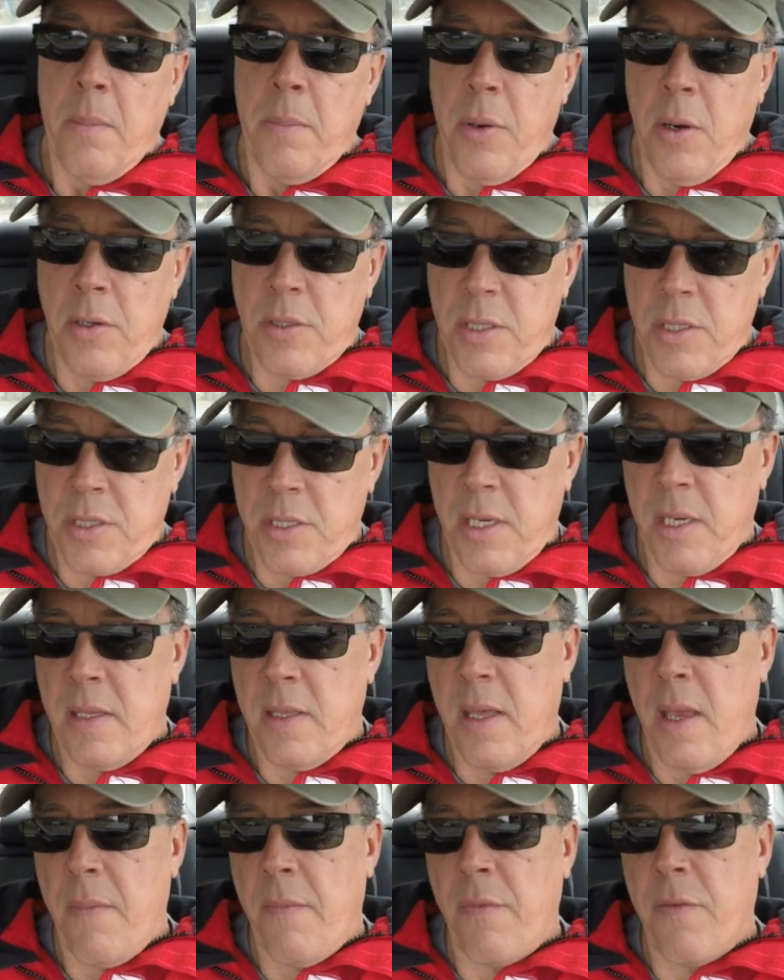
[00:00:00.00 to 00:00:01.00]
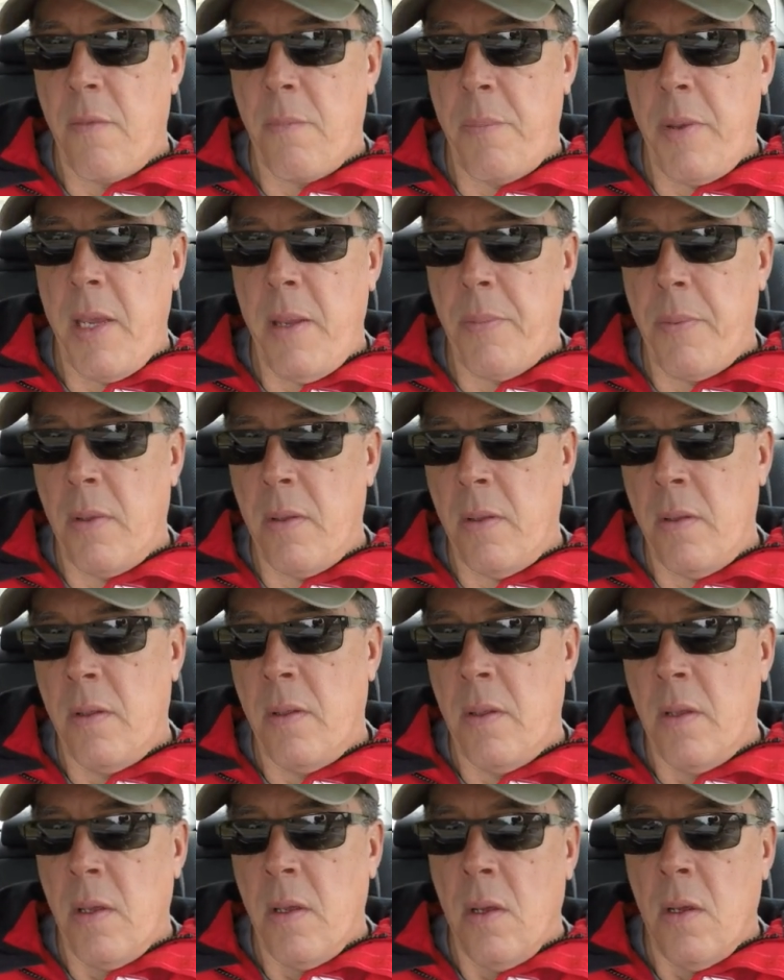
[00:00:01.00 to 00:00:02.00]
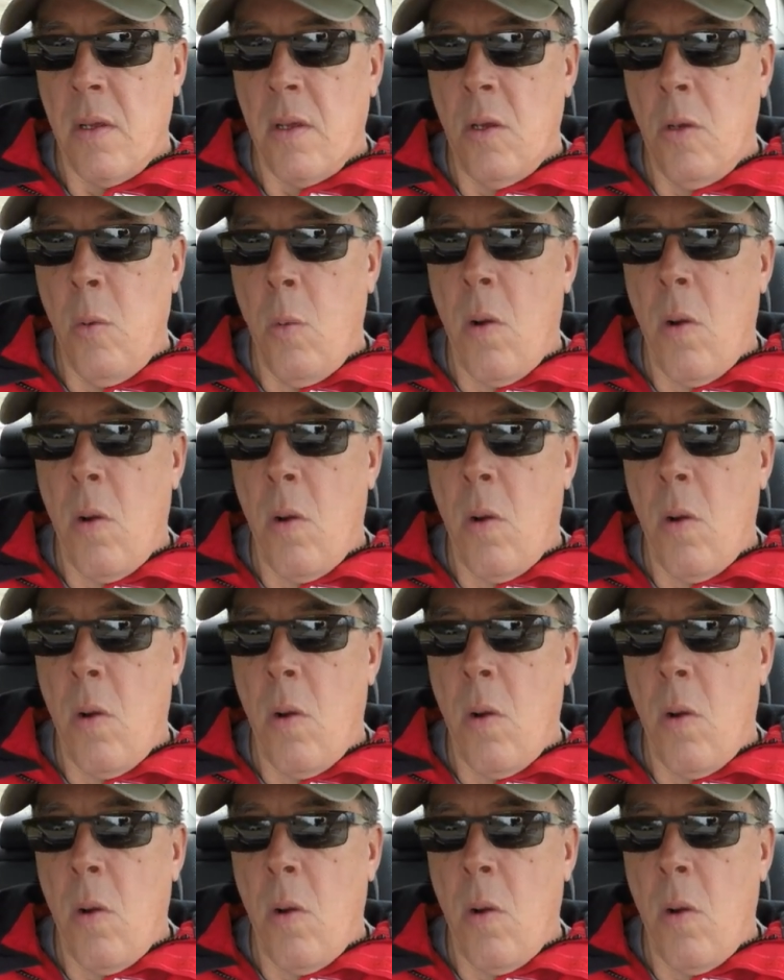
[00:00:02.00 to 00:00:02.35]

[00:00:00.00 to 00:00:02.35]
purchasing them from people who